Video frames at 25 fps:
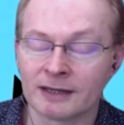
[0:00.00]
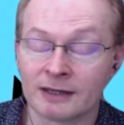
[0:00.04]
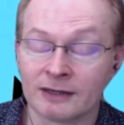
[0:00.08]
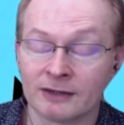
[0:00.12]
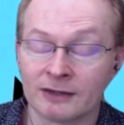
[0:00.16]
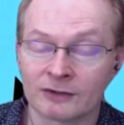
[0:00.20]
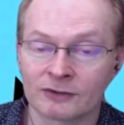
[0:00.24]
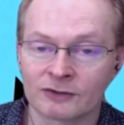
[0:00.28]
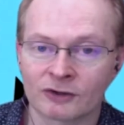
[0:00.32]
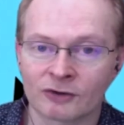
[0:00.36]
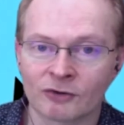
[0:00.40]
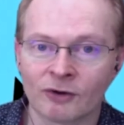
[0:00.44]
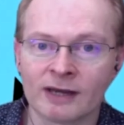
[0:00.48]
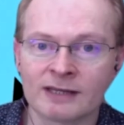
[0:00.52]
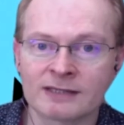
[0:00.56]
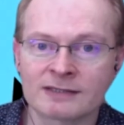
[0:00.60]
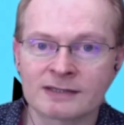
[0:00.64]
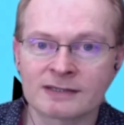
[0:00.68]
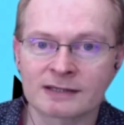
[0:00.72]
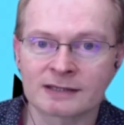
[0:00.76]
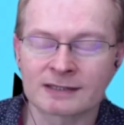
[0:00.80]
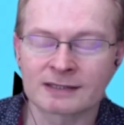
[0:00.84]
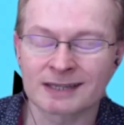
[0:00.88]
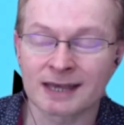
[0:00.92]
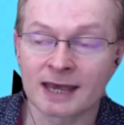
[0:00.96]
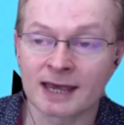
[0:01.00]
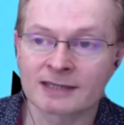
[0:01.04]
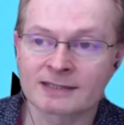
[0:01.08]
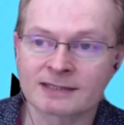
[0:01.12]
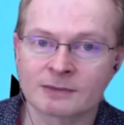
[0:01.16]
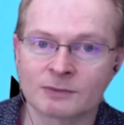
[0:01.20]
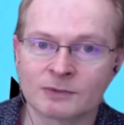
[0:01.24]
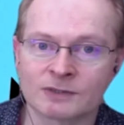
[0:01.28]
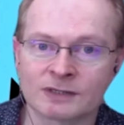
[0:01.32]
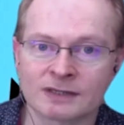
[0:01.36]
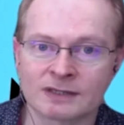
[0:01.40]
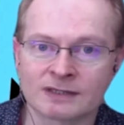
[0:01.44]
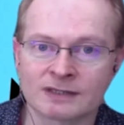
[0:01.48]
It's a great success. It
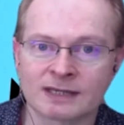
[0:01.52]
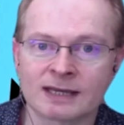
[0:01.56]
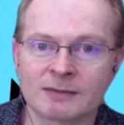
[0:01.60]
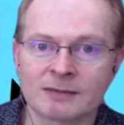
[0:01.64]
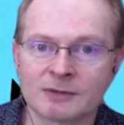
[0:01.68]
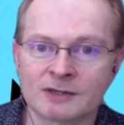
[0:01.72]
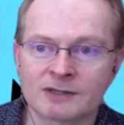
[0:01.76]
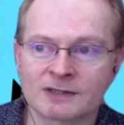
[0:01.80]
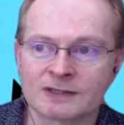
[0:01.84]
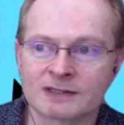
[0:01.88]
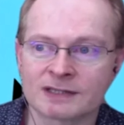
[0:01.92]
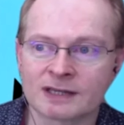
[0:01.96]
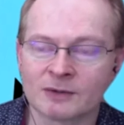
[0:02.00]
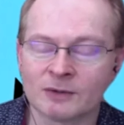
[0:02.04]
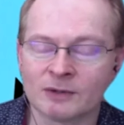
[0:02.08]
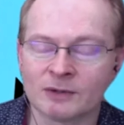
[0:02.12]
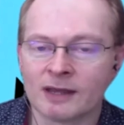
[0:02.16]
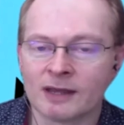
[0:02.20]
was in cinemas and so on.